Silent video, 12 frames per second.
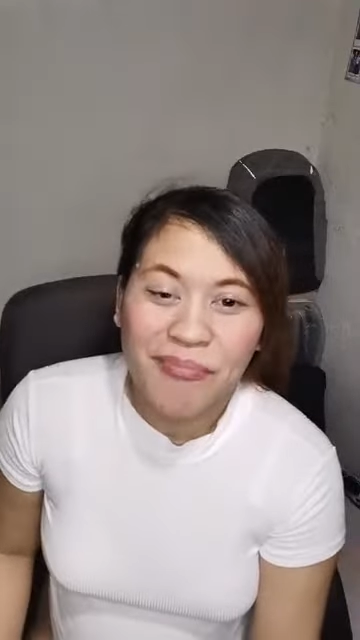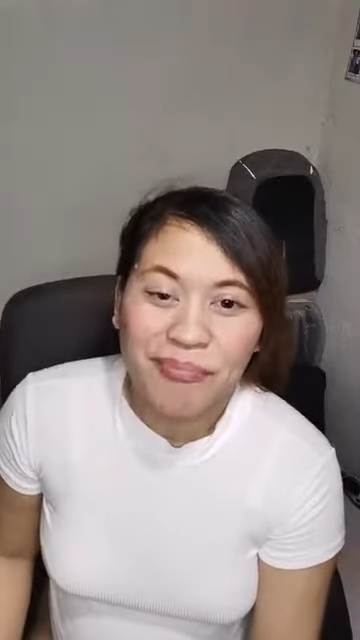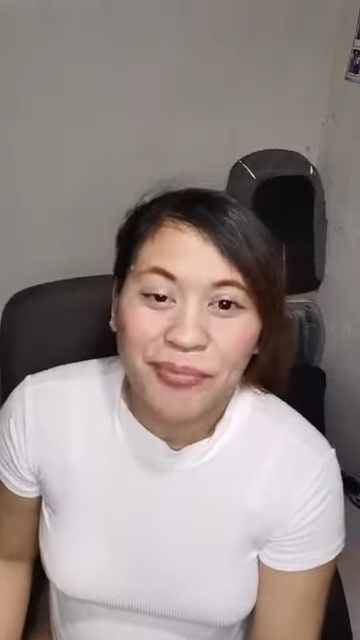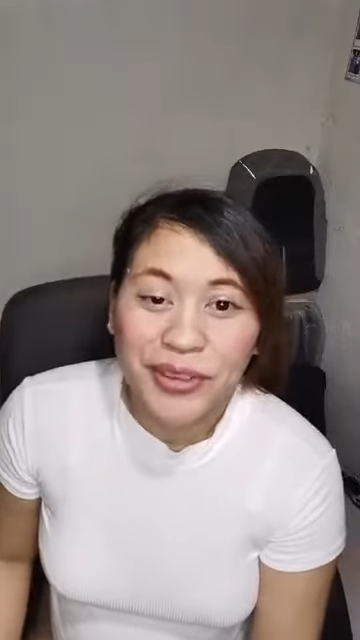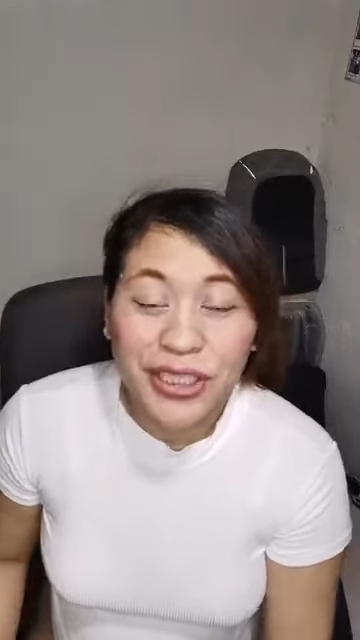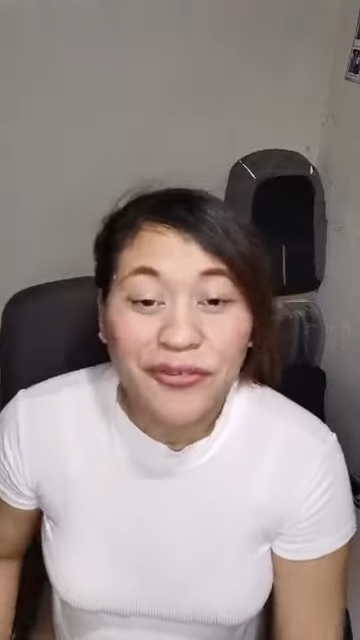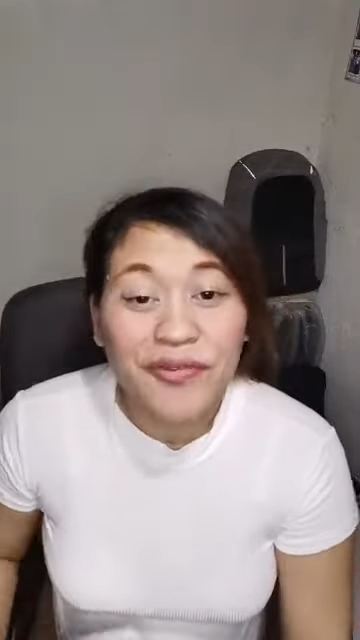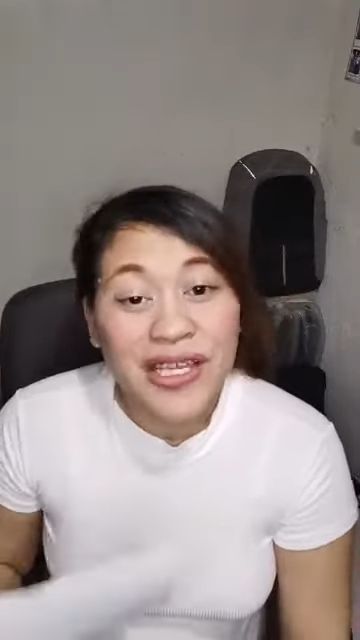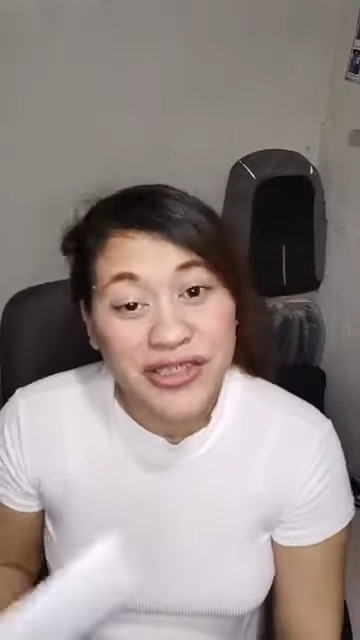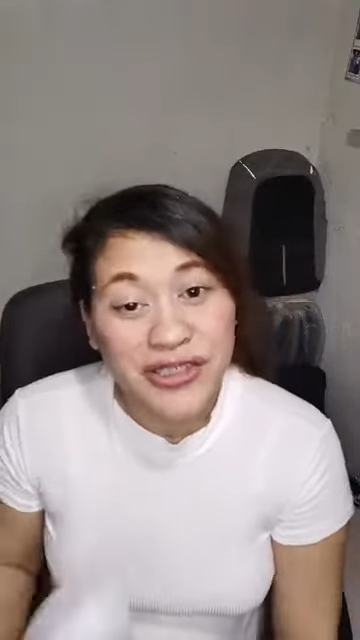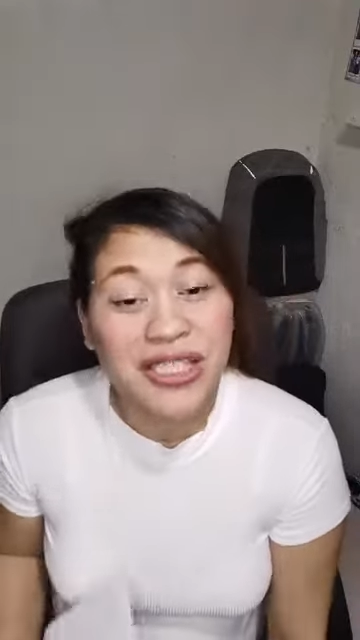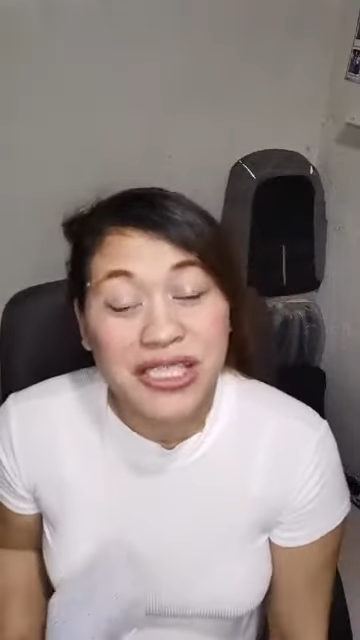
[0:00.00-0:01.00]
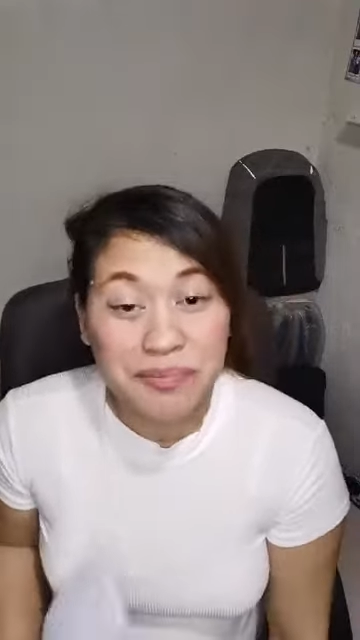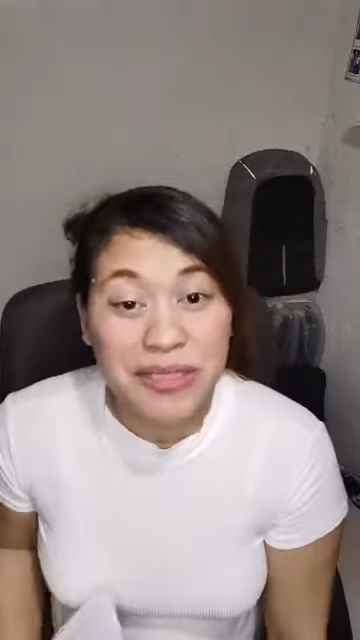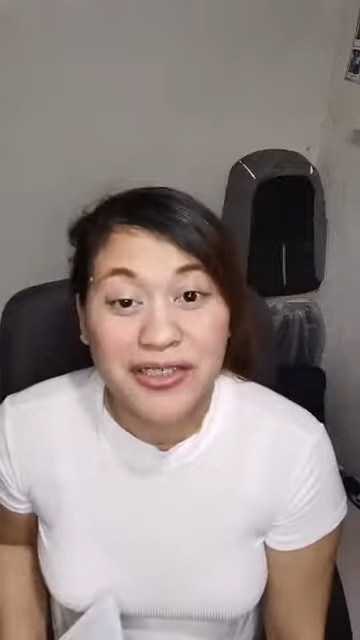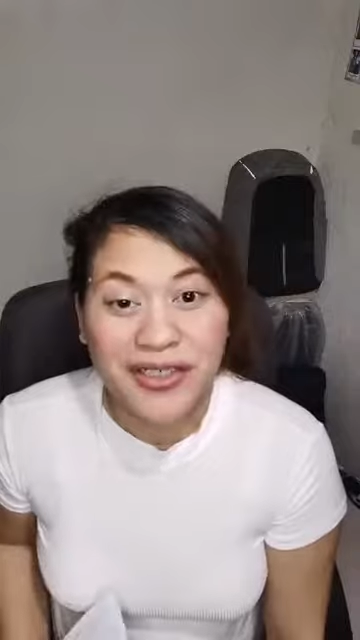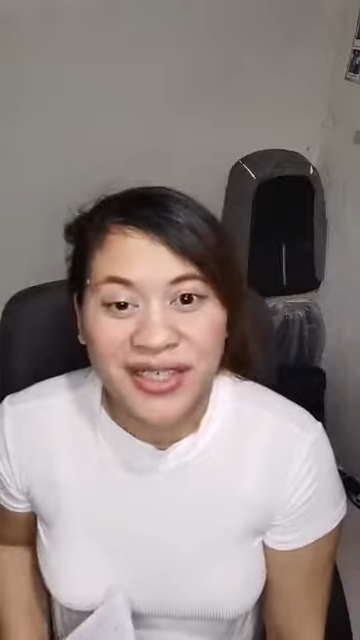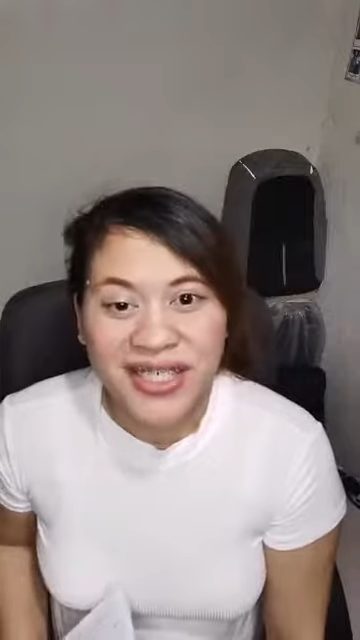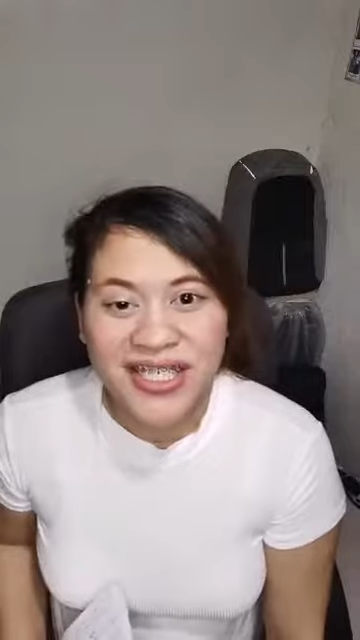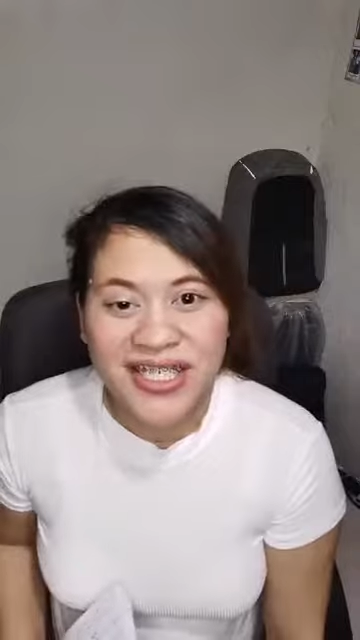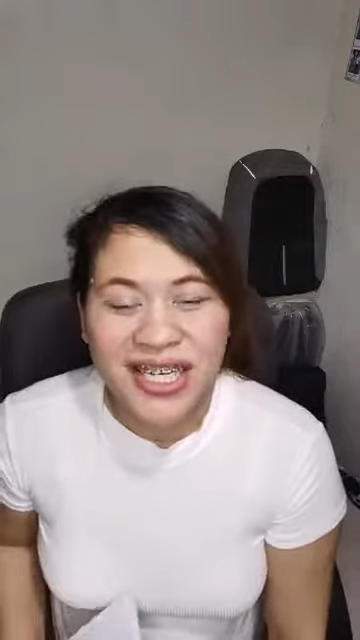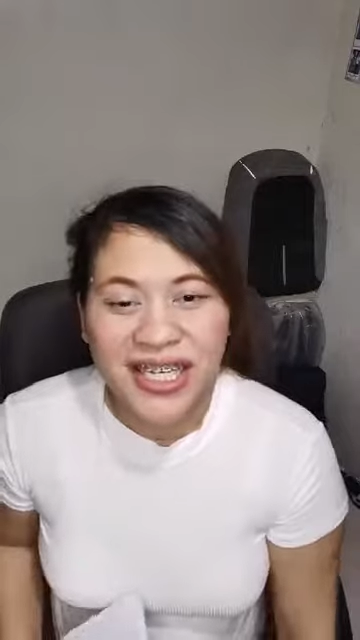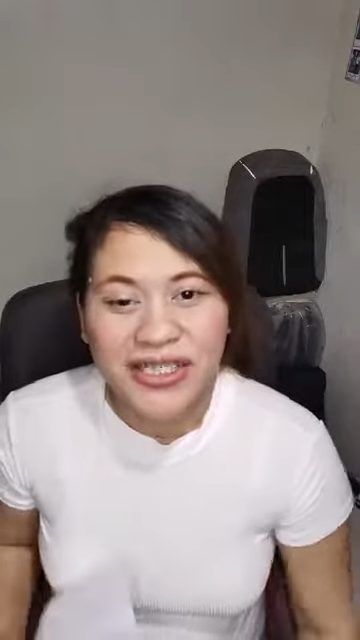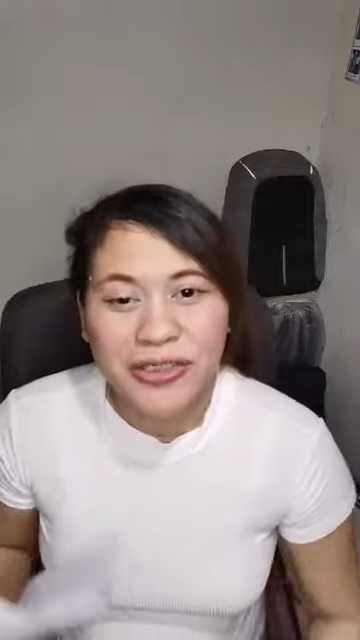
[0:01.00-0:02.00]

Motivational speaker din siya.